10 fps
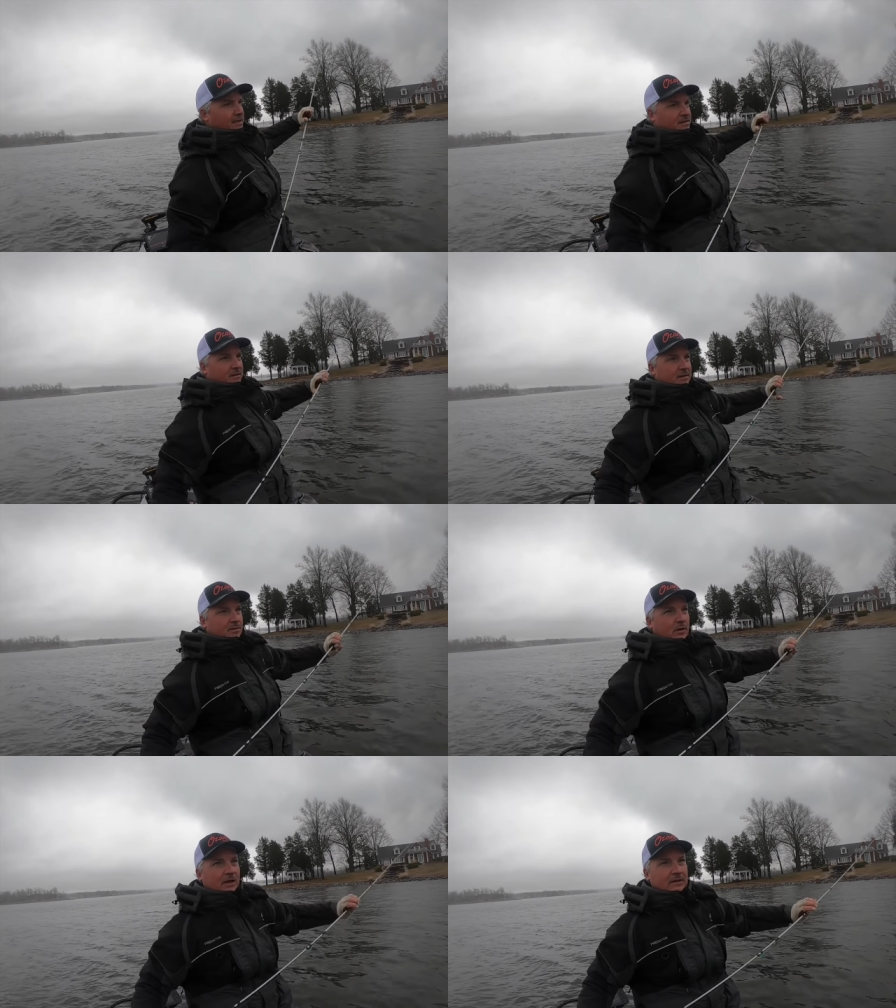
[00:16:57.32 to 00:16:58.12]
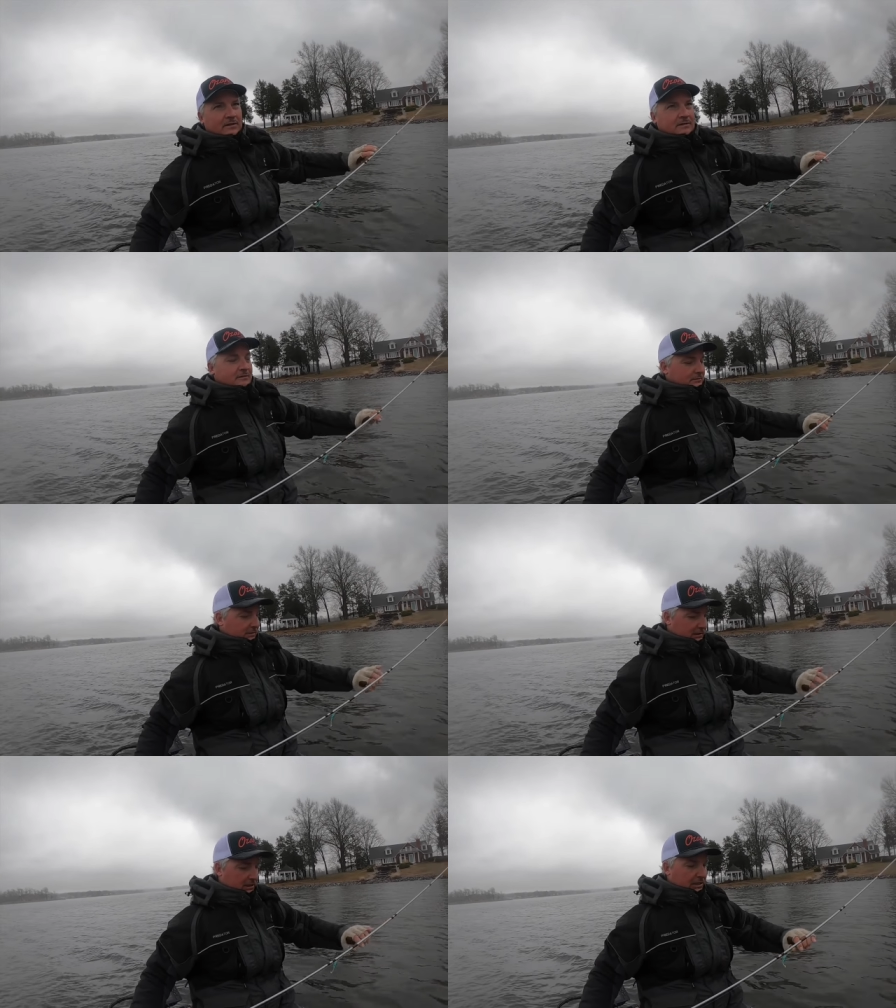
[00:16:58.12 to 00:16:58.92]
as, as well as
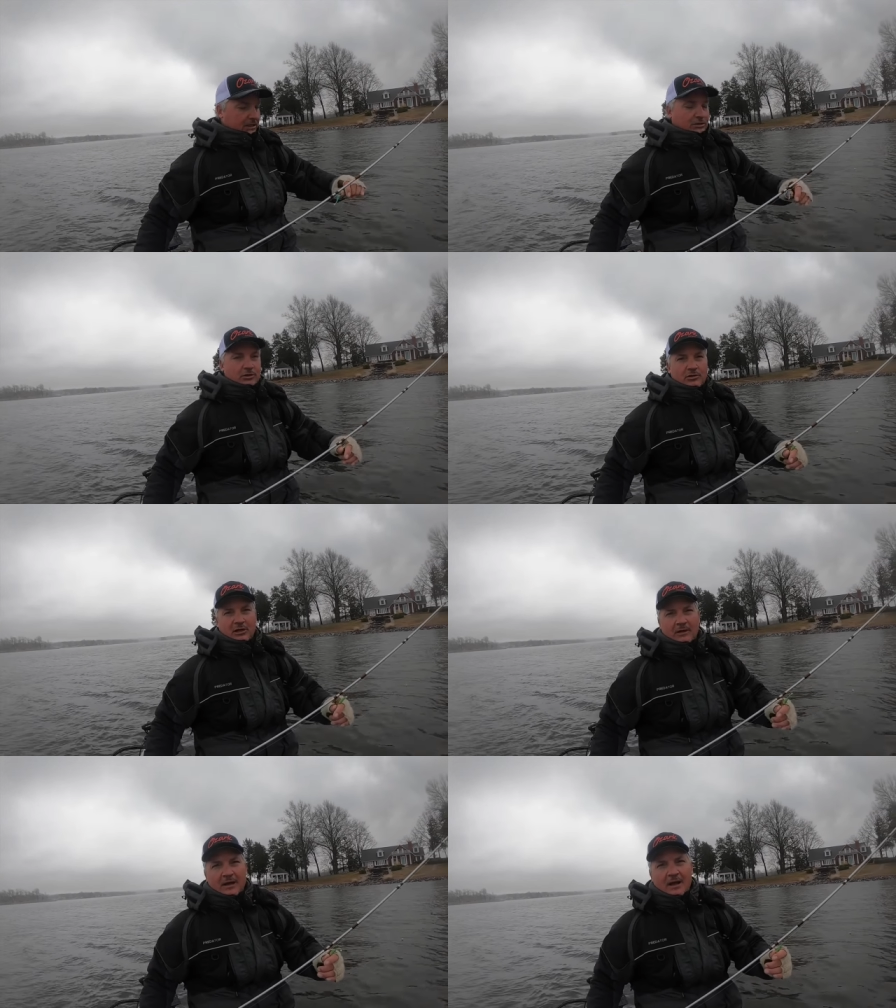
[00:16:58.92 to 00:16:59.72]
until you get your unit.